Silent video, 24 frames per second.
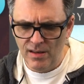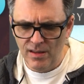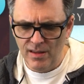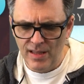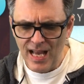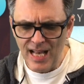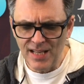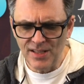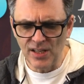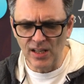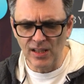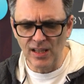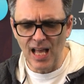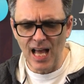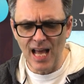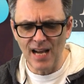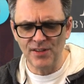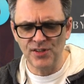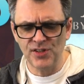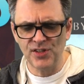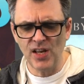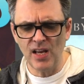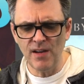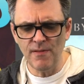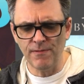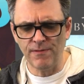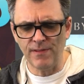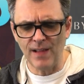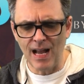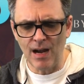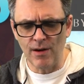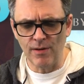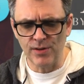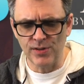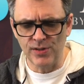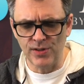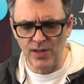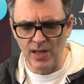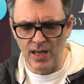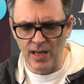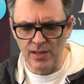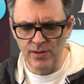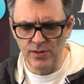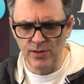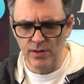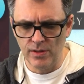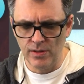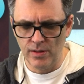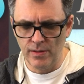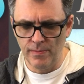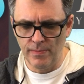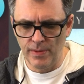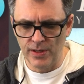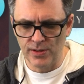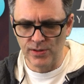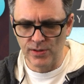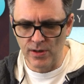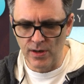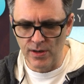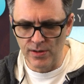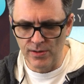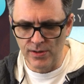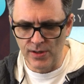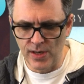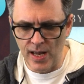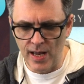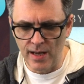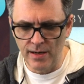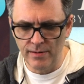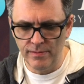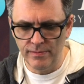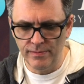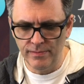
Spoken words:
"That's a lot of sunflower seeds," the bus guard said.